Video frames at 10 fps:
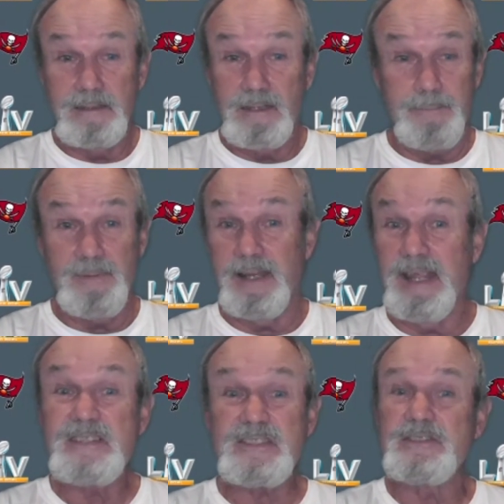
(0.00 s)
I mean,
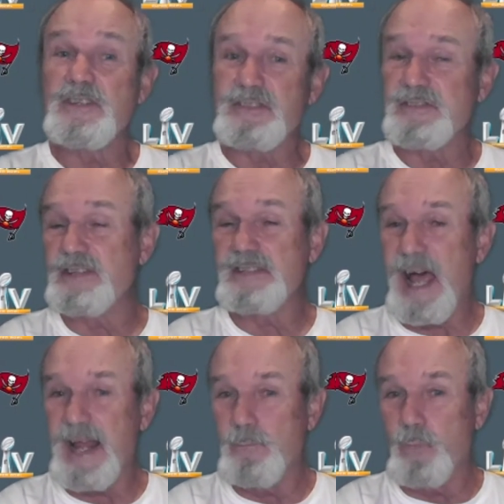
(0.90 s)
he's just as
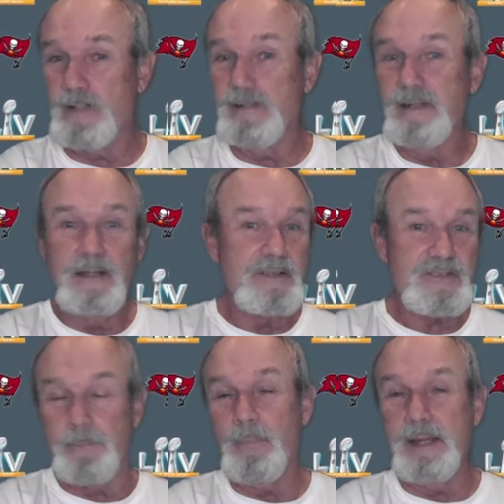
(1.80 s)
excited when
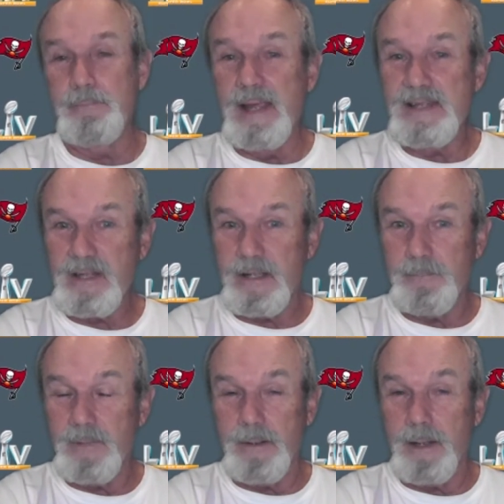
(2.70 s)
somebody makes
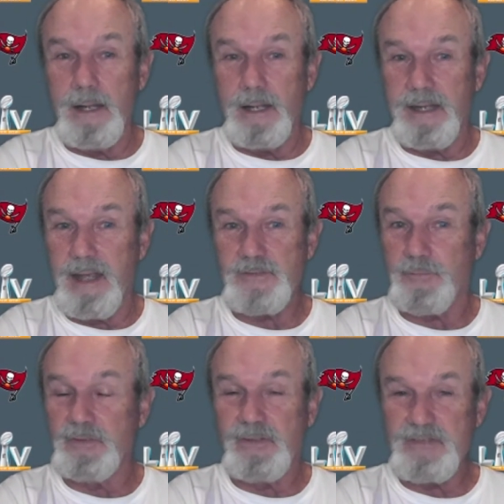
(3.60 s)
a catch
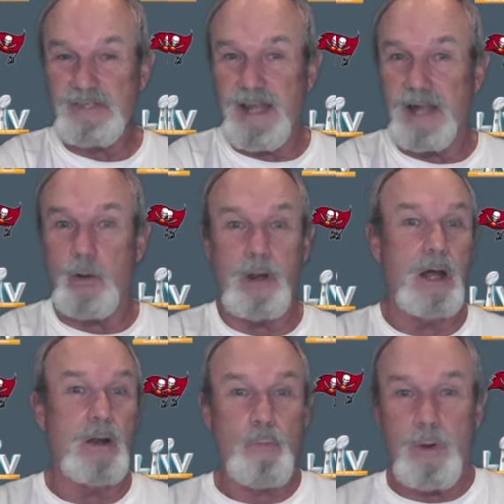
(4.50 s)
for a touchdown or
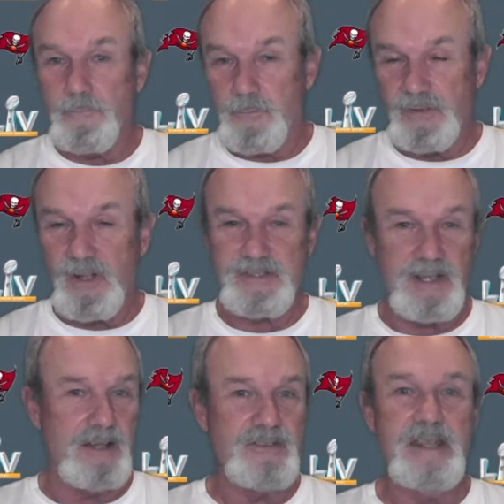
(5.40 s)
a run for a
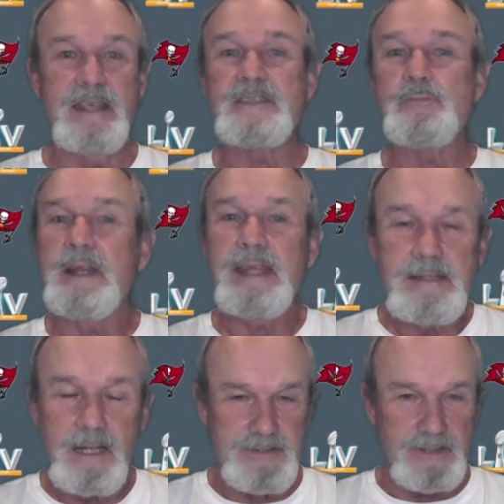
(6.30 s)
touchdown as he is when he
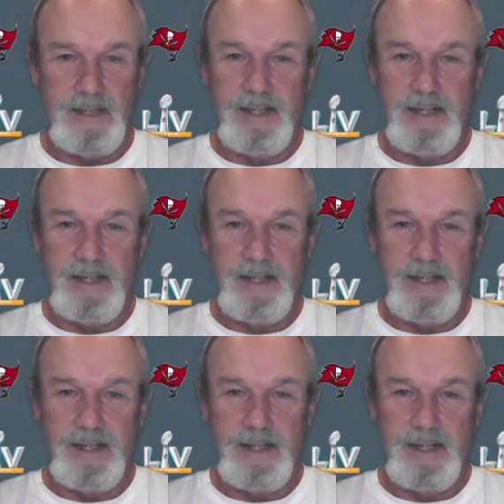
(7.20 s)
does it.